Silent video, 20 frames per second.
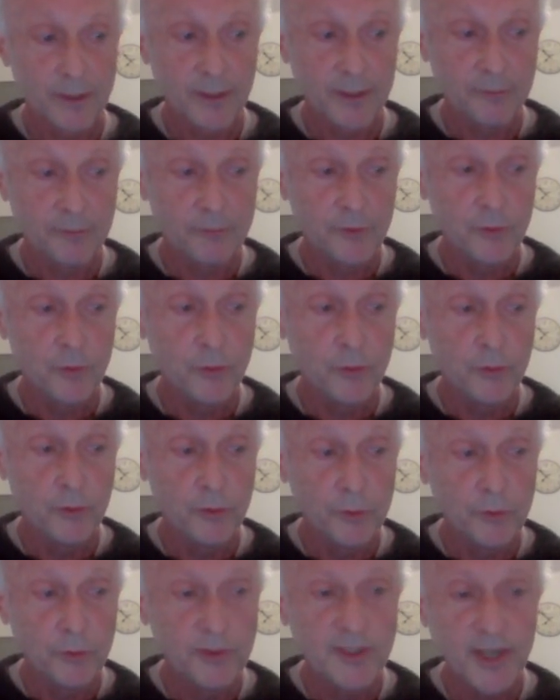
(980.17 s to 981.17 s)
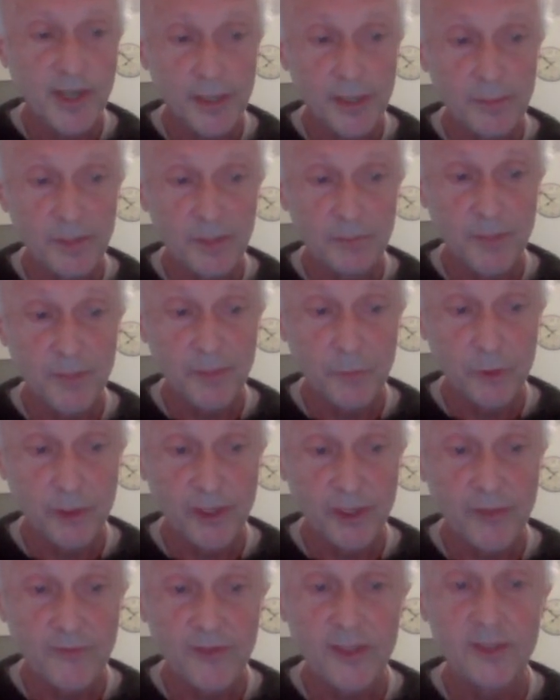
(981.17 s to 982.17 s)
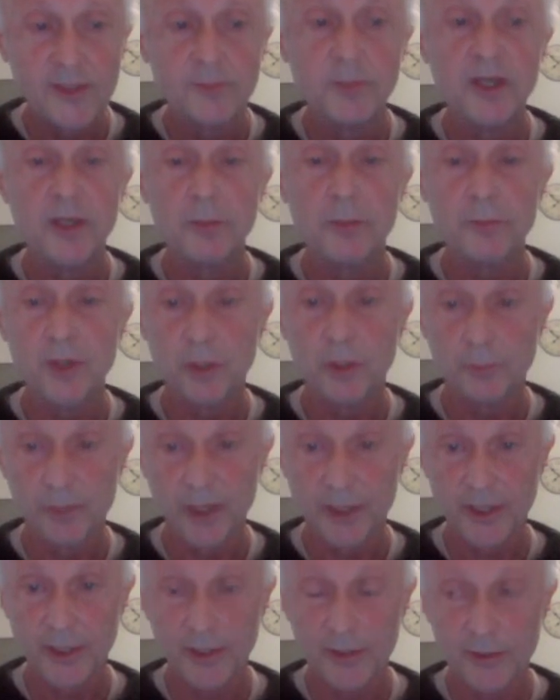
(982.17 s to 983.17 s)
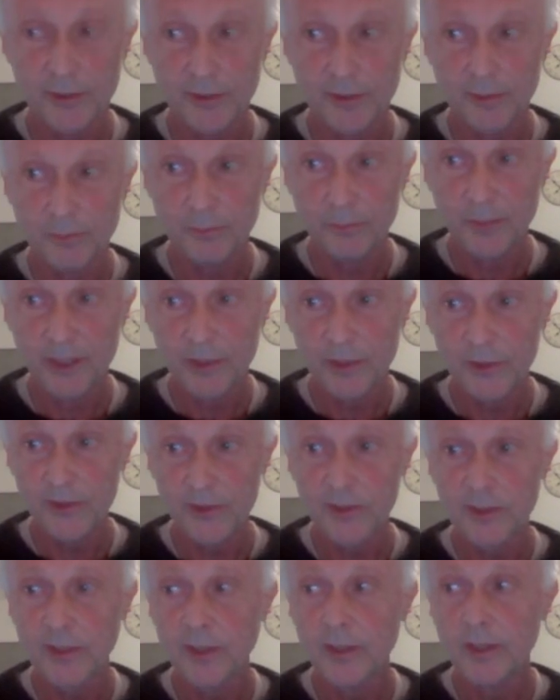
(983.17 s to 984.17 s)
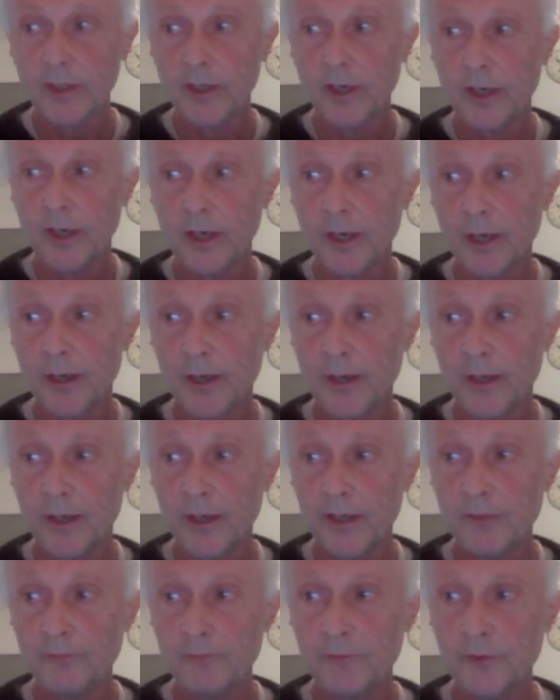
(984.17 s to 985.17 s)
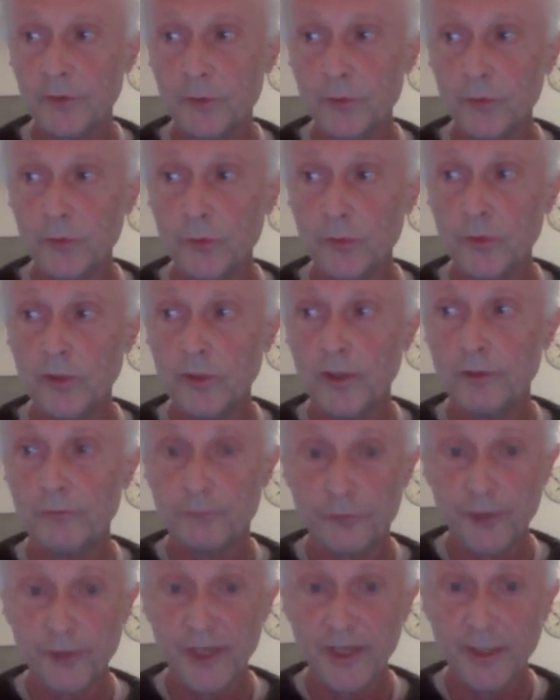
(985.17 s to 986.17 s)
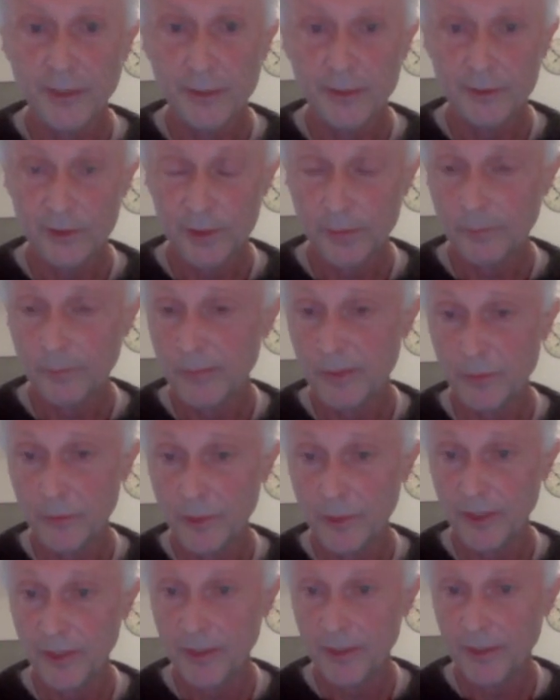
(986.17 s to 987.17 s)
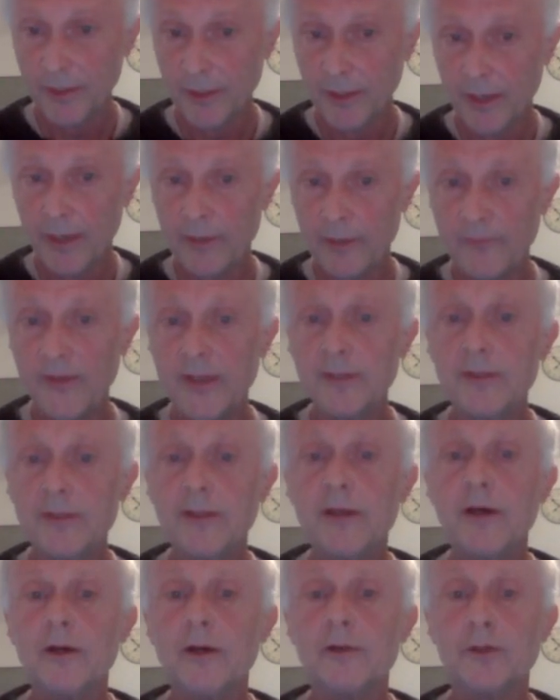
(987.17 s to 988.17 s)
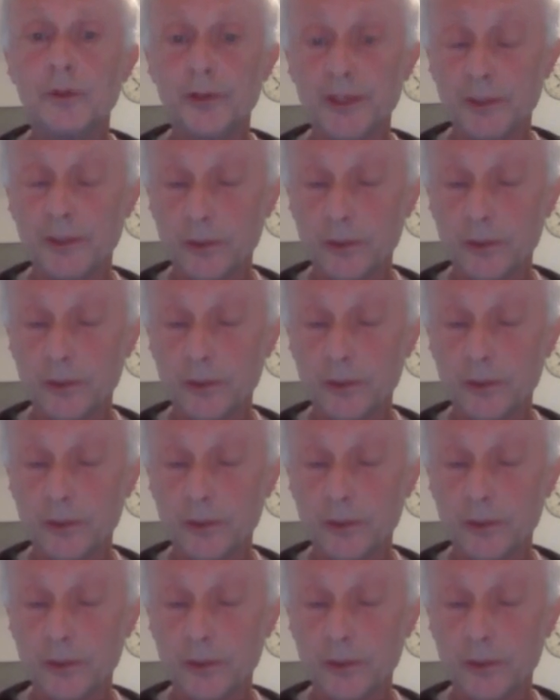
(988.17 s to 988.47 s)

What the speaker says: If you use dynamic memory, things become complicated because if you free some memory, then during the